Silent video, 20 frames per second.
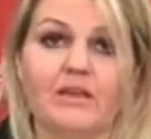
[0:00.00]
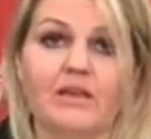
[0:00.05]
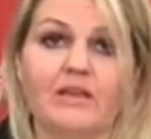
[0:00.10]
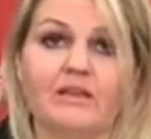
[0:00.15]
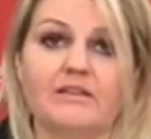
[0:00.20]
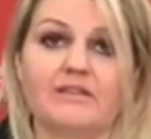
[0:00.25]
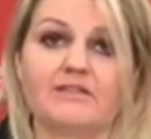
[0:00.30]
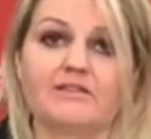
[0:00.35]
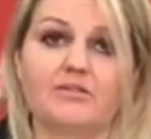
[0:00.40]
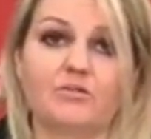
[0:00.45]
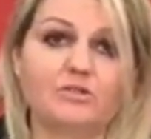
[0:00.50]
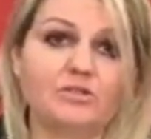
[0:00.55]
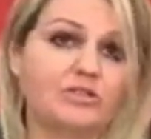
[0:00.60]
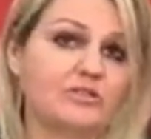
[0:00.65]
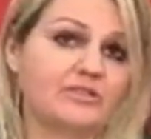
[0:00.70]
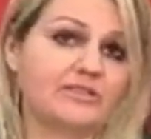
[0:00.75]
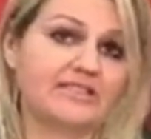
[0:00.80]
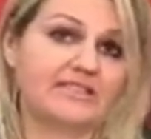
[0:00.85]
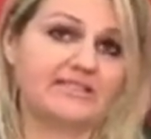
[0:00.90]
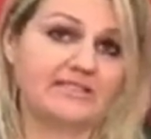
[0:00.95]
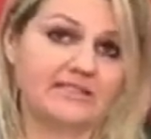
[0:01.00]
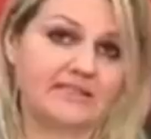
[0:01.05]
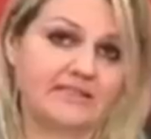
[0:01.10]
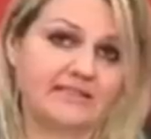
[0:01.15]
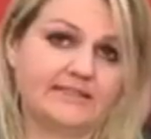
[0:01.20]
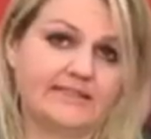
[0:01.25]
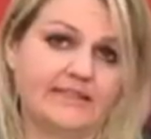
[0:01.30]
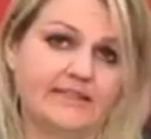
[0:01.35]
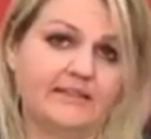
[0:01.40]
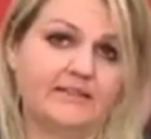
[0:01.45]
The social
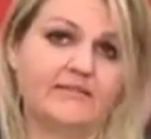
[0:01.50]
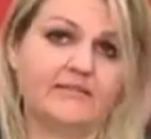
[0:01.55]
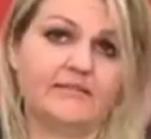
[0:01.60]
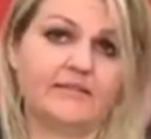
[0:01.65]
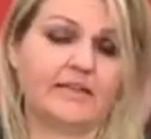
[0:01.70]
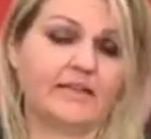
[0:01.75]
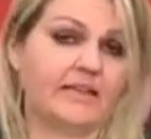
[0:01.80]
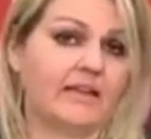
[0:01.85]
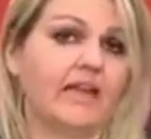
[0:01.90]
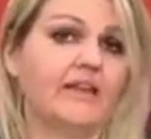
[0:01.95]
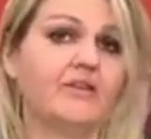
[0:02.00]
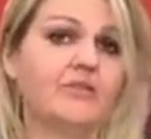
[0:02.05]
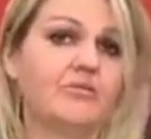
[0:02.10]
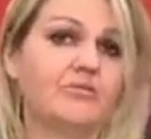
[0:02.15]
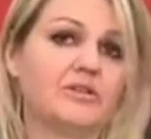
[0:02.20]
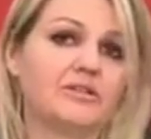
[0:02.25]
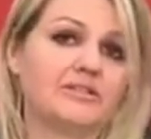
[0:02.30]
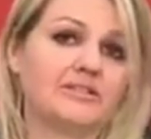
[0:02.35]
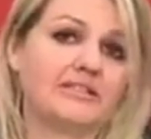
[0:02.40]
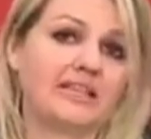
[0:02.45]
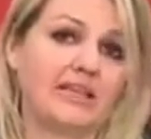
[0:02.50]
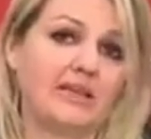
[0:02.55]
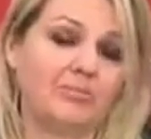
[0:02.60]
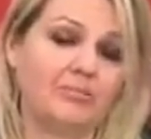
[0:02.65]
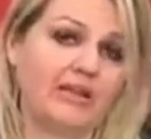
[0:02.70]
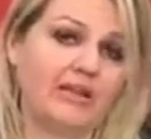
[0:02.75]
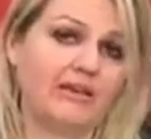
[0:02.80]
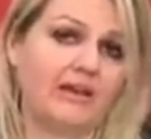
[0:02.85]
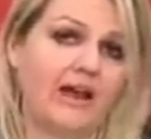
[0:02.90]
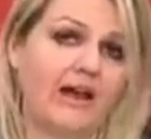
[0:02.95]
distancing, in other words,
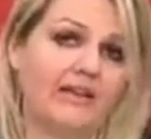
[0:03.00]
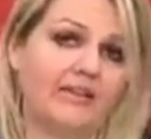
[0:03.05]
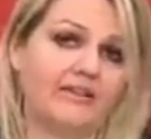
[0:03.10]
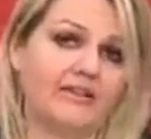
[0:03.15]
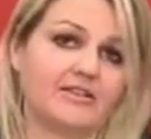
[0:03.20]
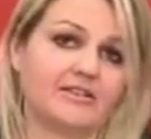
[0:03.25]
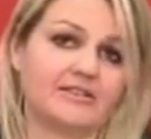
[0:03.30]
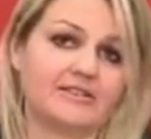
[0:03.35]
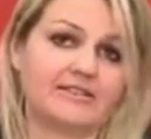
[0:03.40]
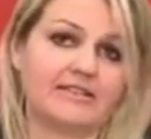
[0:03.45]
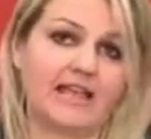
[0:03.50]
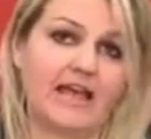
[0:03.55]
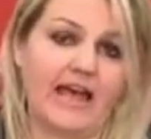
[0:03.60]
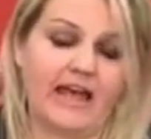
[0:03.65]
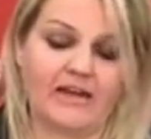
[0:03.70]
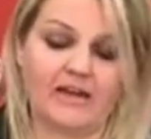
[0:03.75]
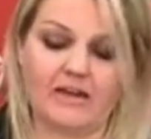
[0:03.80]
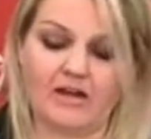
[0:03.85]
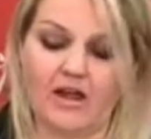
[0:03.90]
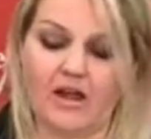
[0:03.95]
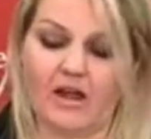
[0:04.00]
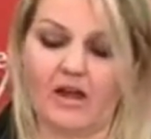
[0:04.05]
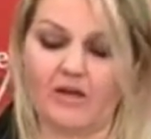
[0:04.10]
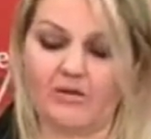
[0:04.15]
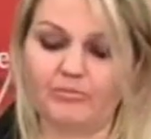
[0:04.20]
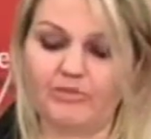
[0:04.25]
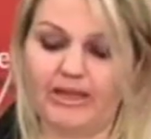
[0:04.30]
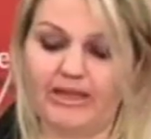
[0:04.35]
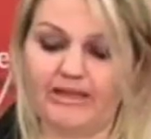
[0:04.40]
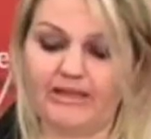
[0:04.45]
keeping others at an
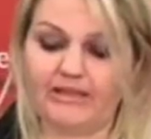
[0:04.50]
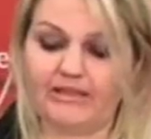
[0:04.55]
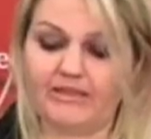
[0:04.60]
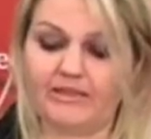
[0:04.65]
arm length,